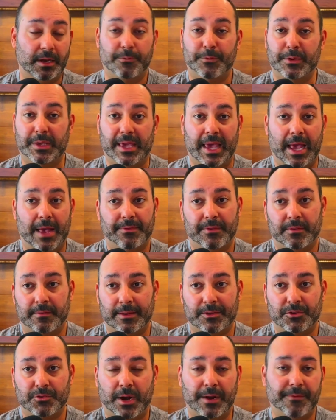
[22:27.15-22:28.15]
And if we can't,
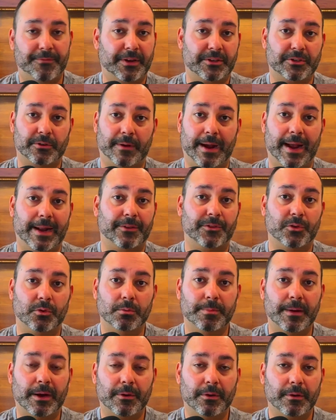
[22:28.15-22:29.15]
then let's try to fix our
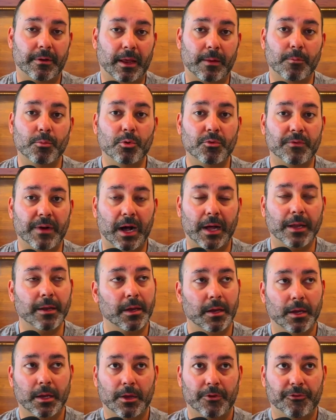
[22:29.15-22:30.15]
attitude about it and move on